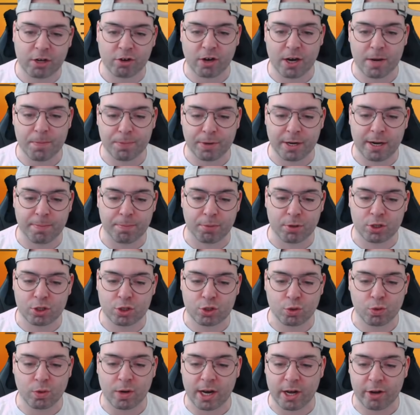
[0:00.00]
creeping up on
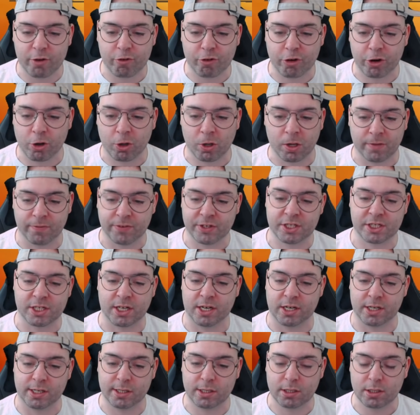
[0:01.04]
200 all of a
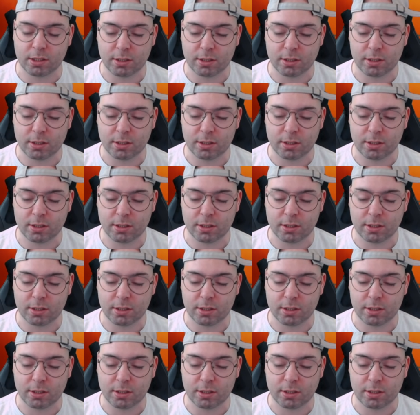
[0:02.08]
sudden.